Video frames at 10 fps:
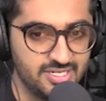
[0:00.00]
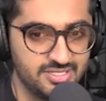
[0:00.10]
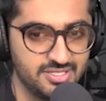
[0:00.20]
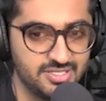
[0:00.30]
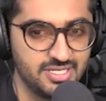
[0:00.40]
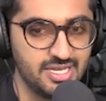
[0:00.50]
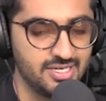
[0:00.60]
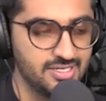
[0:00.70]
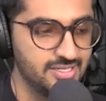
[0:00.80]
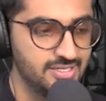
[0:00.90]
and it's just
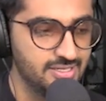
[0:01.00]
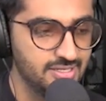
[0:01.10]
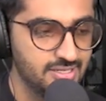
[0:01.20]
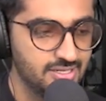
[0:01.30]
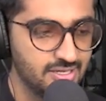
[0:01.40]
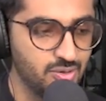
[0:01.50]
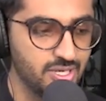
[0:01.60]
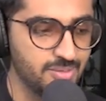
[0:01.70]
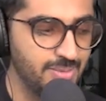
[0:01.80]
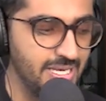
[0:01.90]
like
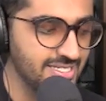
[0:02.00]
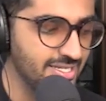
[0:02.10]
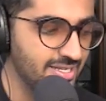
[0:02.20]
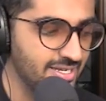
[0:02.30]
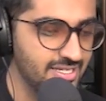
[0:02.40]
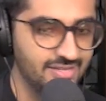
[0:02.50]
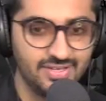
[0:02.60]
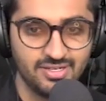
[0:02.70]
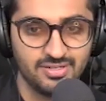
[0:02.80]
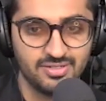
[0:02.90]
going basically like
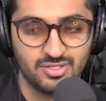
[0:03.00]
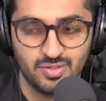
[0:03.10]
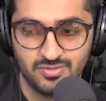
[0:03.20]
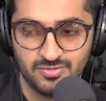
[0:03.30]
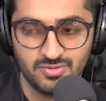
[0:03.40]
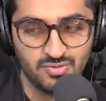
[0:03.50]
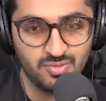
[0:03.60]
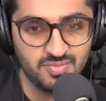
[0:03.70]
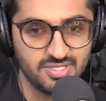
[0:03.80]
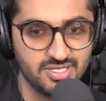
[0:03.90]
living in two different
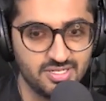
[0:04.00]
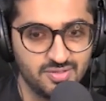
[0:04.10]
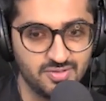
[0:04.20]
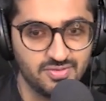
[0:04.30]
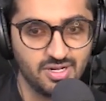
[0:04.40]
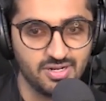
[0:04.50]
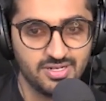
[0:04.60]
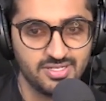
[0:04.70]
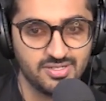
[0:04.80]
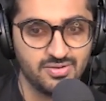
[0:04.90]
rooms in two different
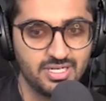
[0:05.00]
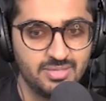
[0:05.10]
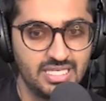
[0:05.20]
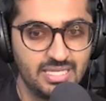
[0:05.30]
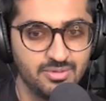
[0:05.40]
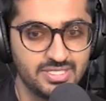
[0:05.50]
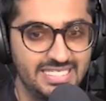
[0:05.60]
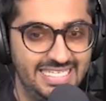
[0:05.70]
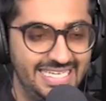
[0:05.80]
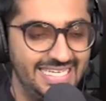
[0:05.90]
countries and not really being able to
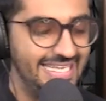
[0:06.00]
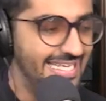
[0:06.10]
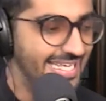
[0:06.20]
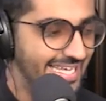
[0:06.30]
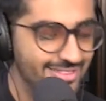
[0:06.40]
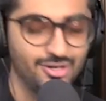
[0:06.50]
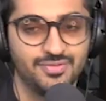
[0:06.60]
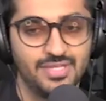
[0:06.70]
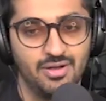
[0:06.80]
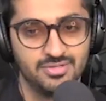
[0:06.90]
see either
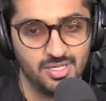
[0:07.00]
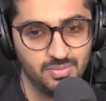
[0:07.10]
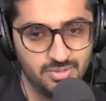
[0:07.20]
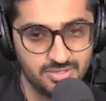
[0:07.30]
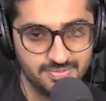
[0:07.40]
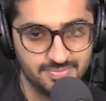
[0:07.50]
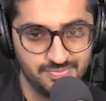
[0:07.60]
of the outside worlds.